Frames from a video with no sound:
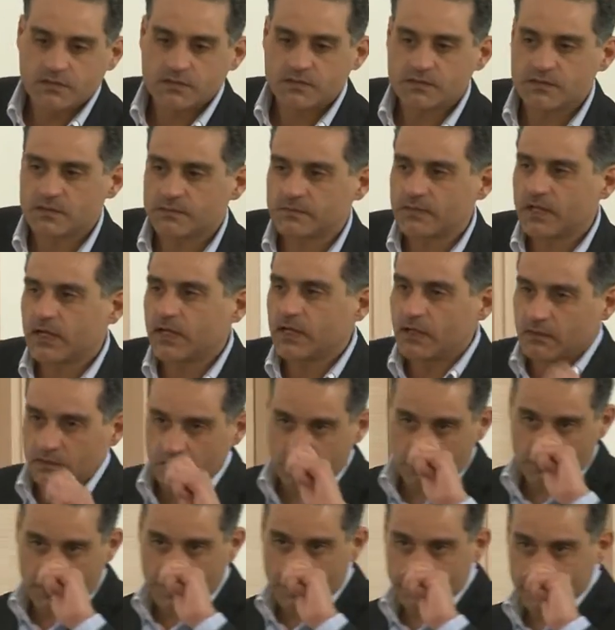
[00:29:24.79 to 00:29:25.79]

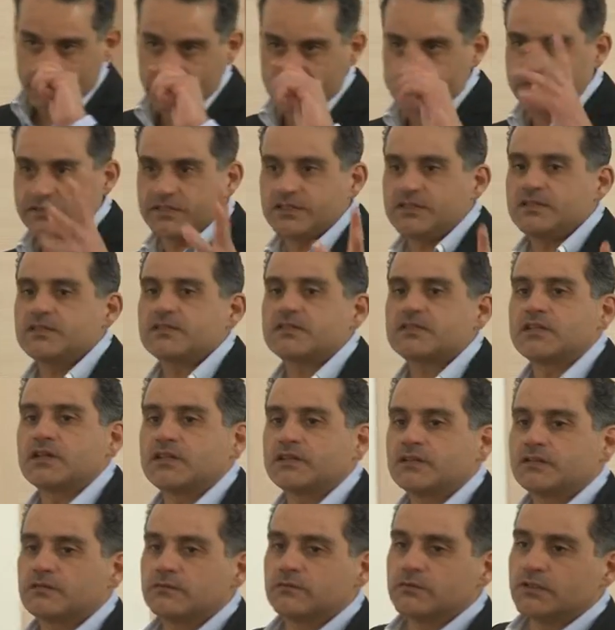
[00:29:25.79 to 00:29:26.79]
somehow activities
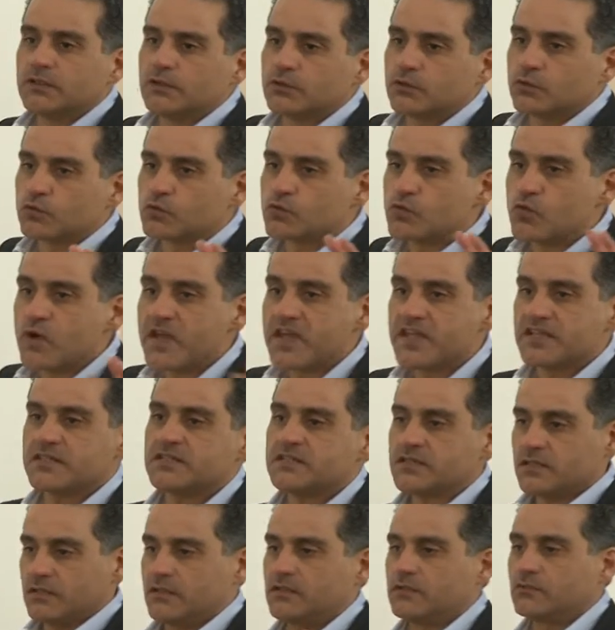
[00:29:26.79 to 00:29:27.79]
that will
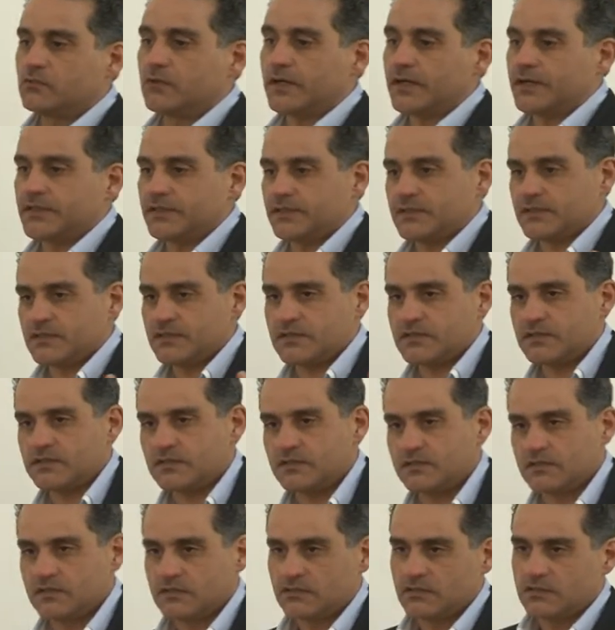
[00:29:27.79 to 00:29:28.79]
raise
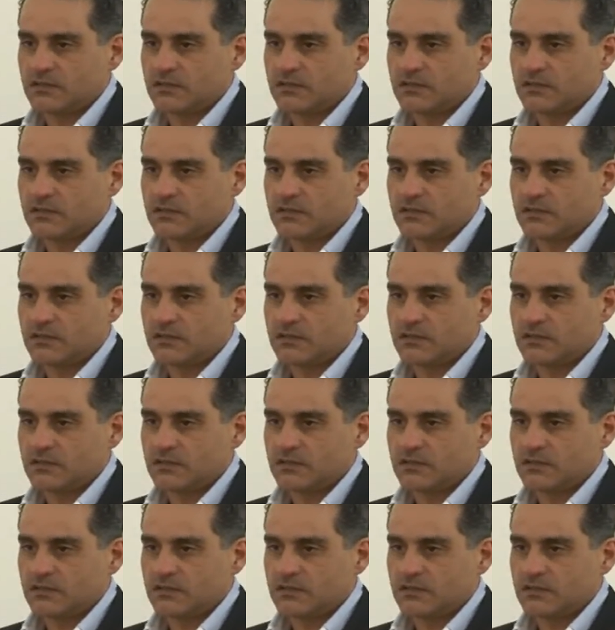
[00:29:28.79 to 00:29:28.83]
awareness,